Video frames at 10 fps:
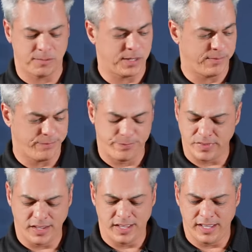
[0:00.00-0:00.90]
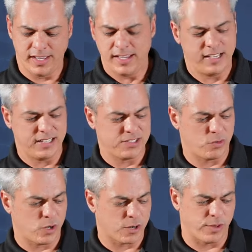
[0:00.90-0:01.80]
but it doesn't
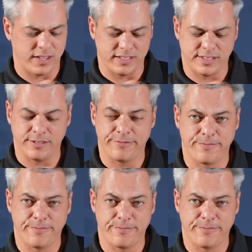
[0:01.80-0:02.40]
work with this.